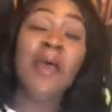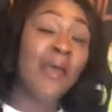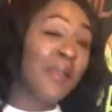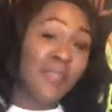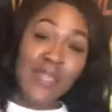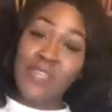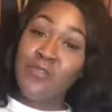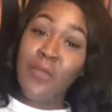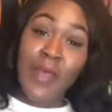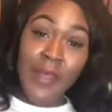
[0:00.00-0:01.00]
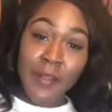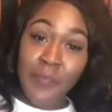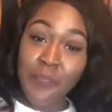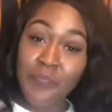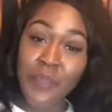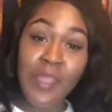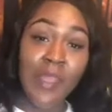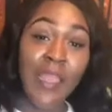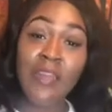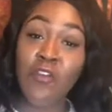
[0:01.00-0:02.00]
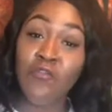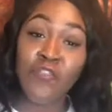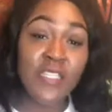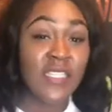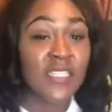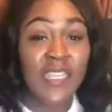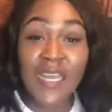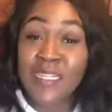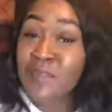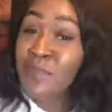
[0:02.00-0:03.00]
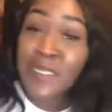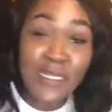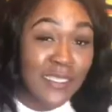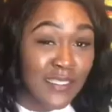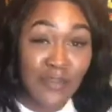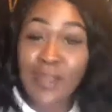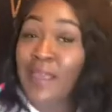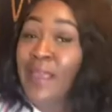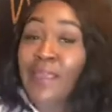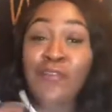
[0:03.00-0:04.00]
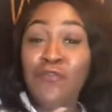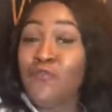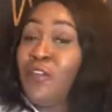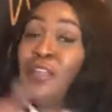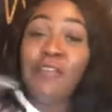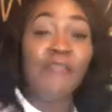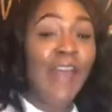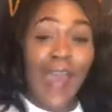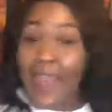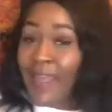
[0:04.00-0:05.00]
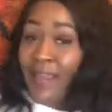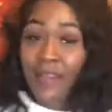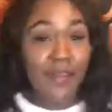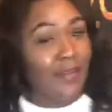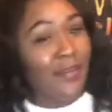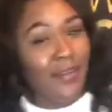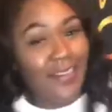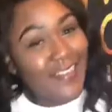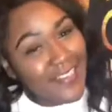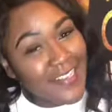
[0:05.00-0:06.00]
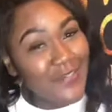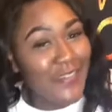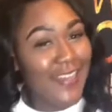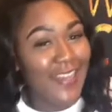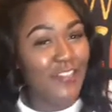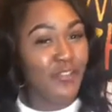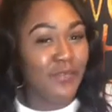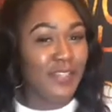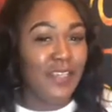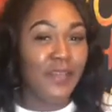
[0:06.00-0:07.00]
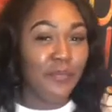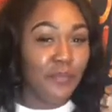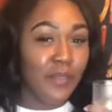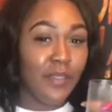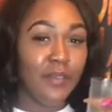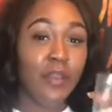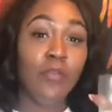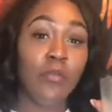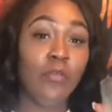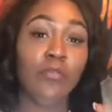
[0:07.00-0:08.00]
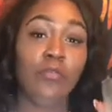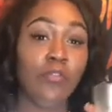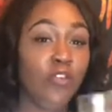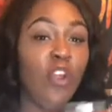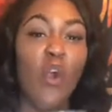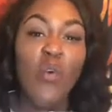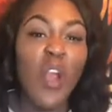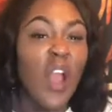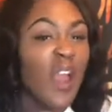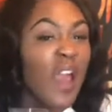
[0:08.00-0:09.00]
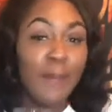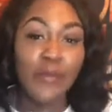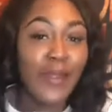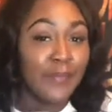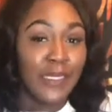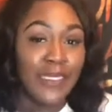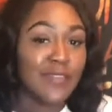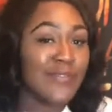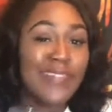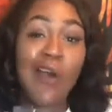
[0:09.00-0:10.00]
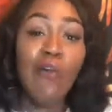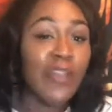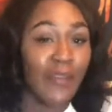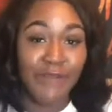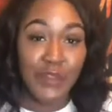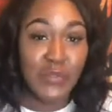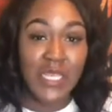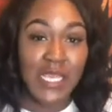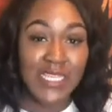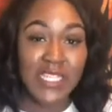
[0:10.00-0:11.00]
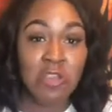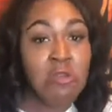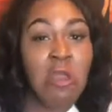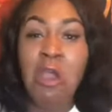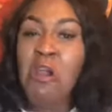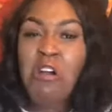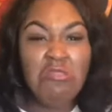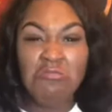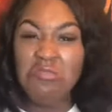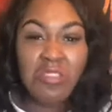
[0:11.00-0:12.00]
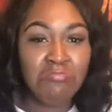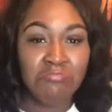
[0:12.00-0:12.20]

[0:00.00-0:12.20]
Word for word: Because guess what? Ain't no friends inside this business, so there ain't no friendly fight. That's what Don Tripp said. Don't, don't, don't me seconds was only a few seconds. Only.